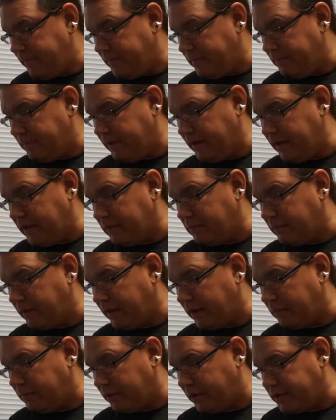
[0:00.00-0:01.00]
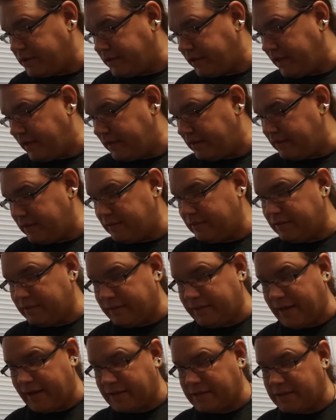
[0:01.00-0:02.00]
medium layer brush. Again,
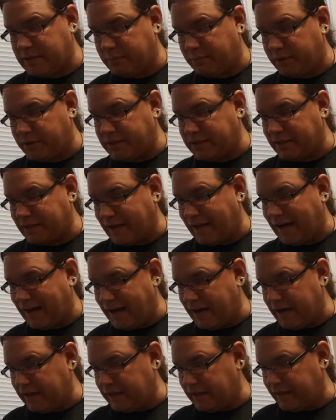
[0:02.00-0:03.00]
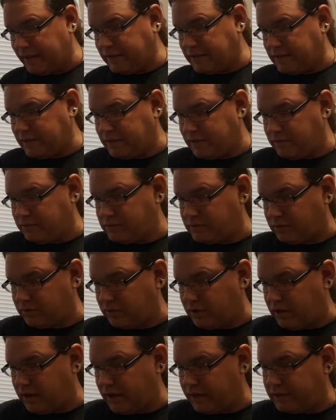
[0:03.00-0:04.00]
that's the brush that I like to use a
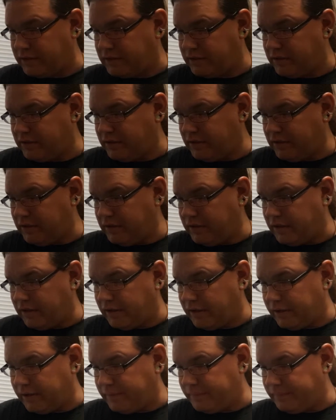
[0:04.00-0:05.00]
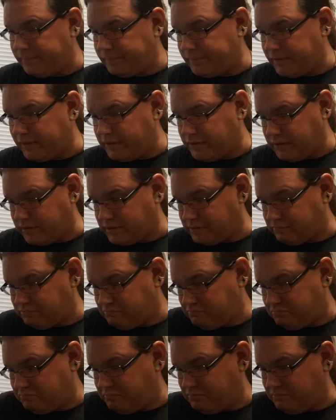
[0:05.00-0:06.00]
lot. It just
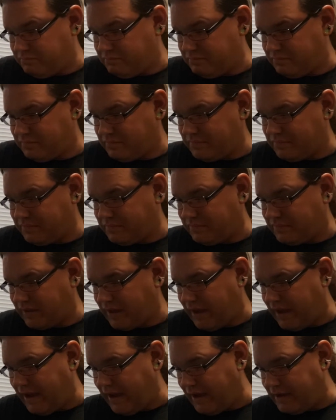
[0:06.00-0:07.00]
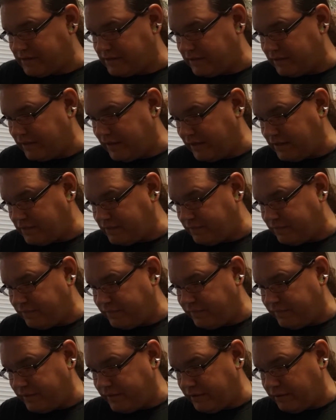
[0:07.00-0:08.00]
has a nice
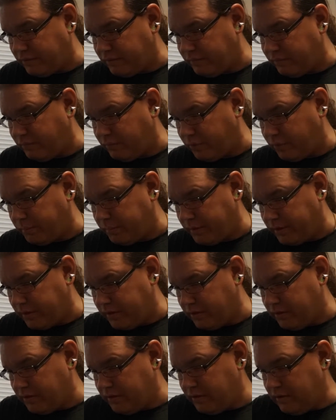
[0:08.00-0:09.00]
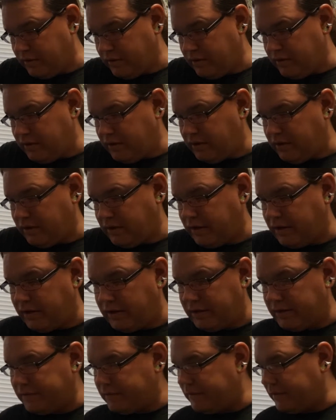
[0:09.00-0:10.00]
feel for me.
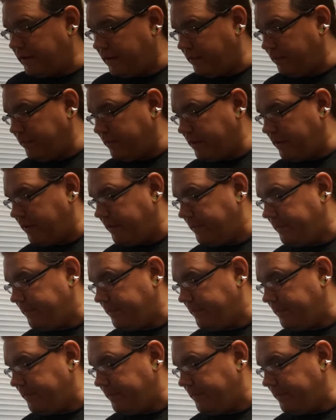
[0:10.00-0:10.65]
There we go.